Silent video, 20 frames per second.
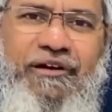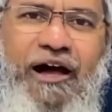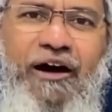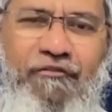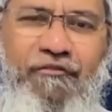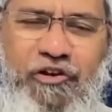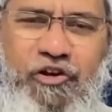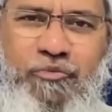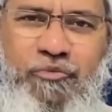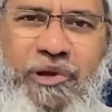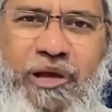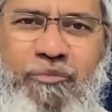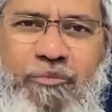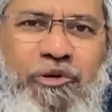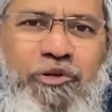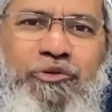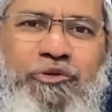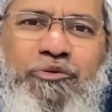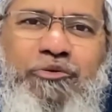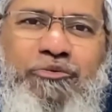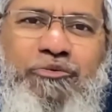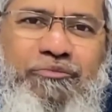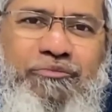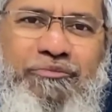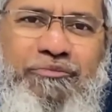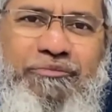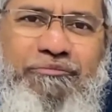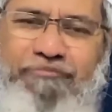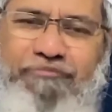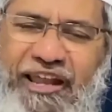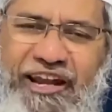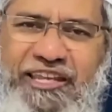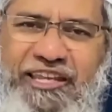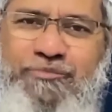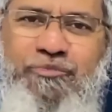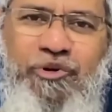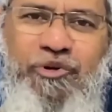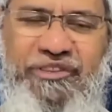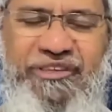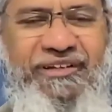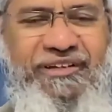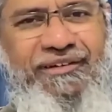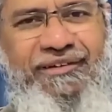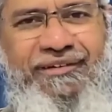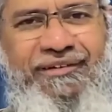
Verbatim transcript: How will you be able to manage both?